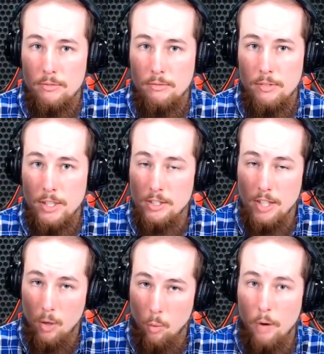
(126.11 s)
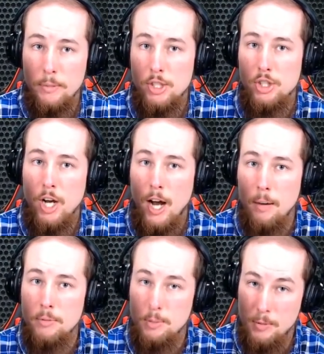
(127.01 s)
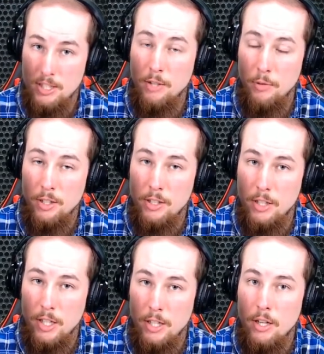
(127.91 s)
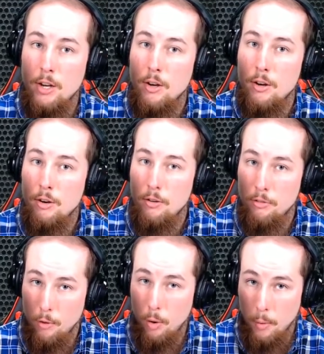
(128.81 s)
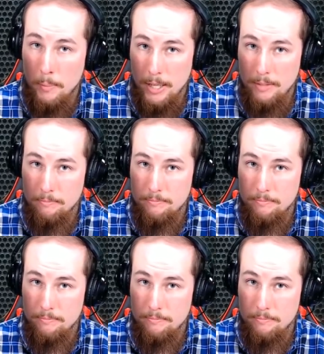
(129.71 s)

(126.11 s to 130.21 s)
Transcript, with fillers: This is a woman shop specifically for women.